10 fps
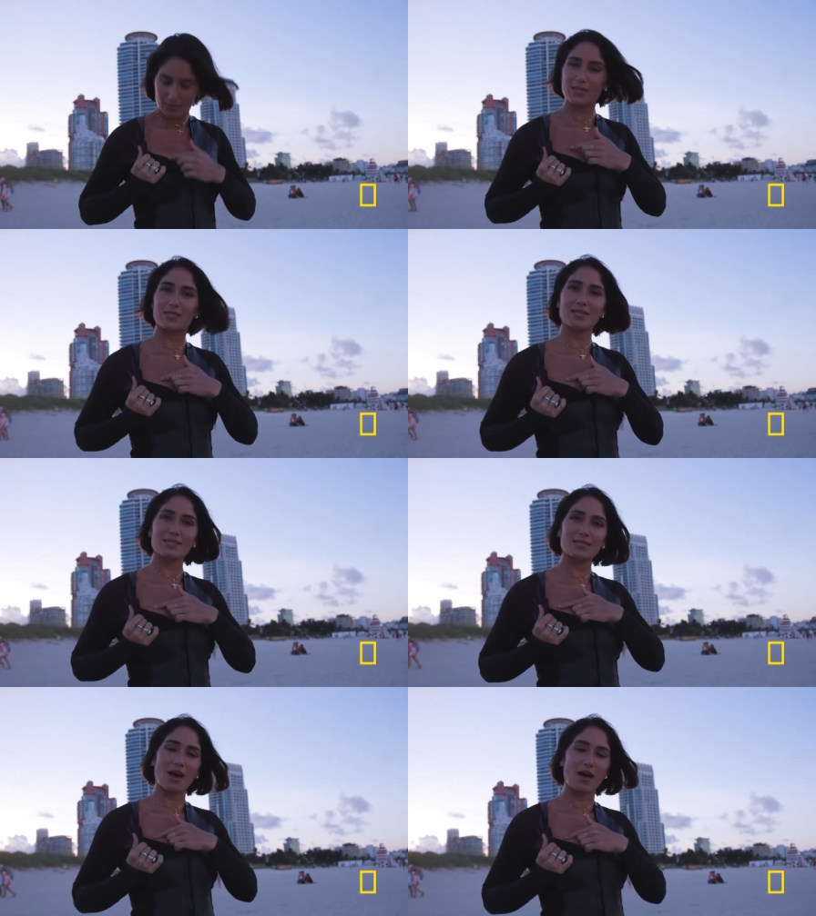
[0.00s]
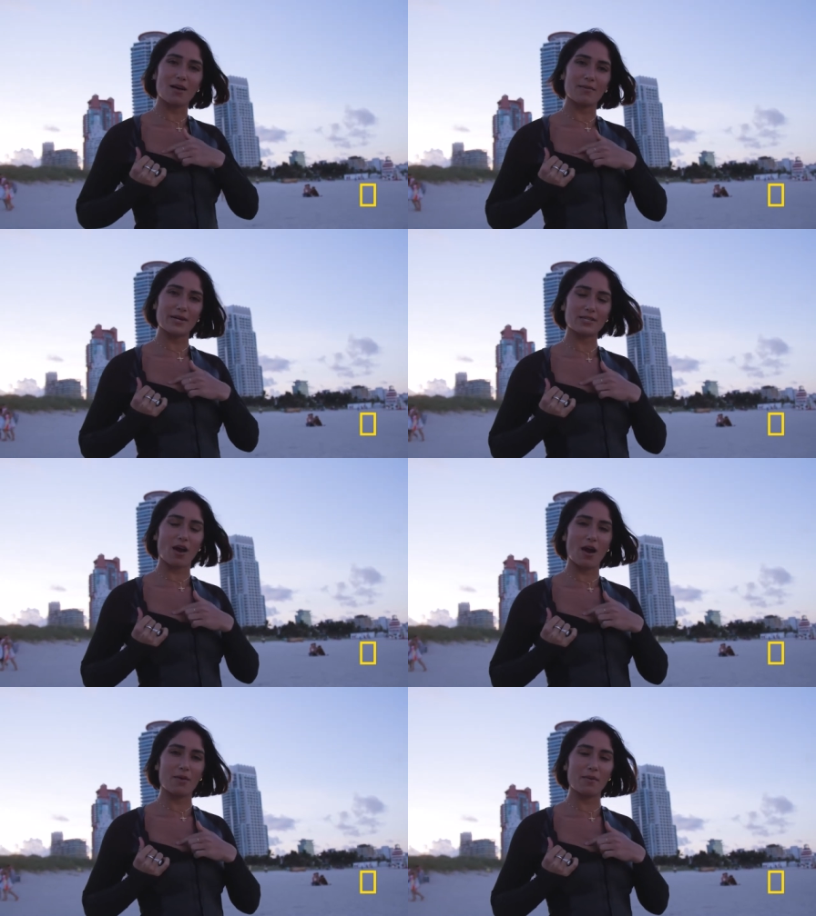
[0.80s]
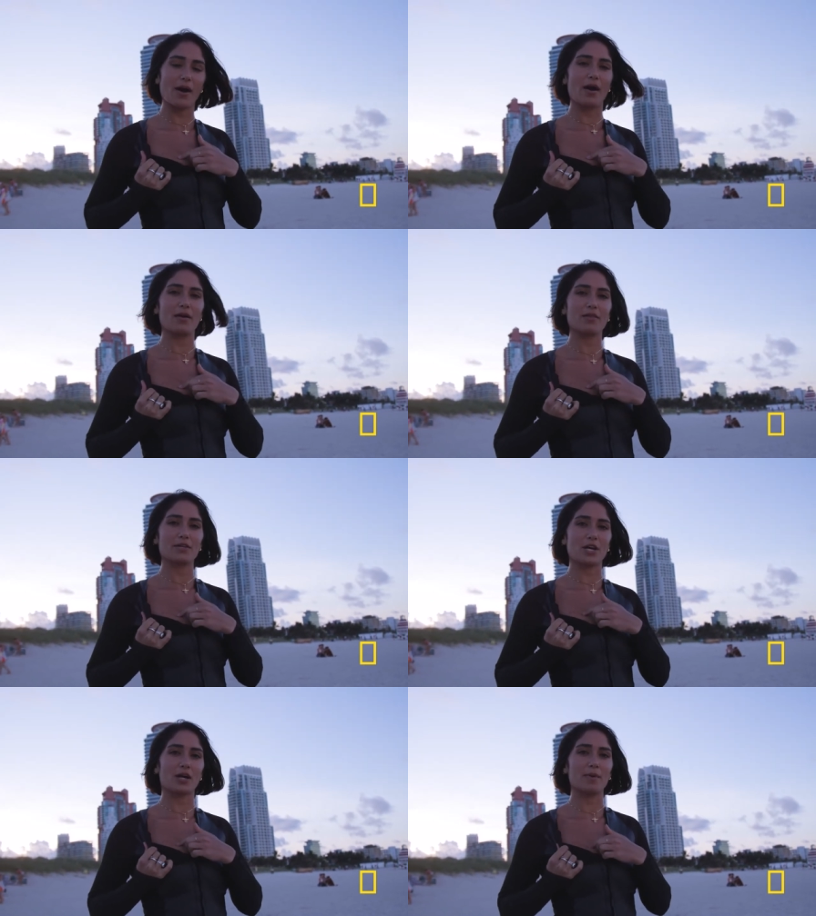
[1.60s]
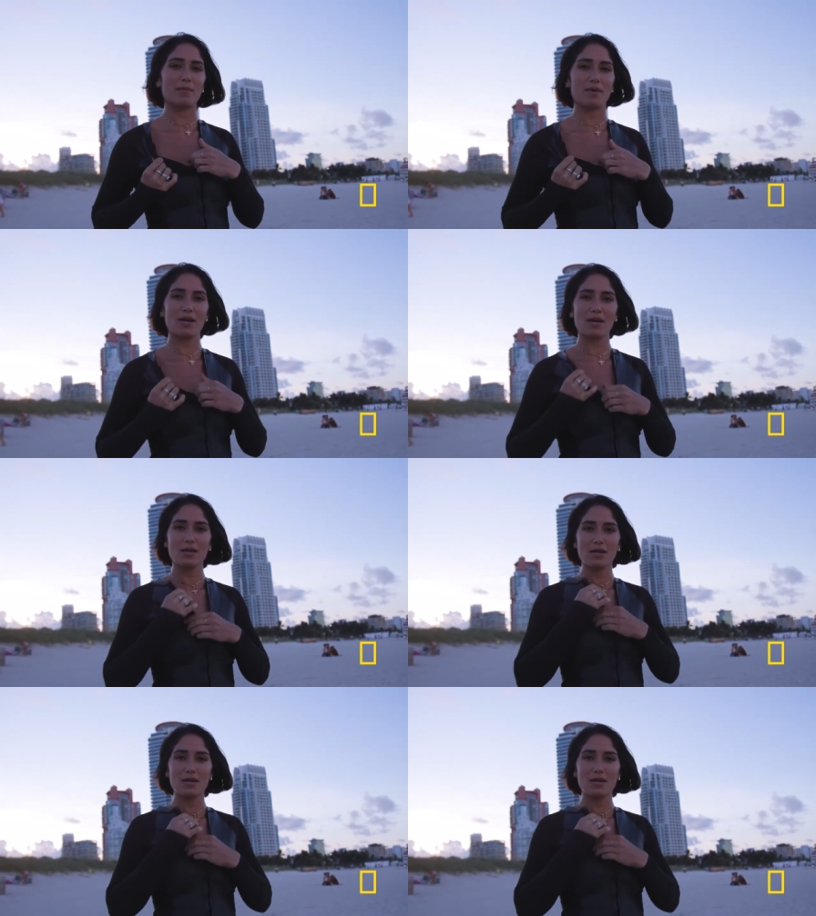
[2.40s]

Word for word: This is uh, my scar where the shark bit me,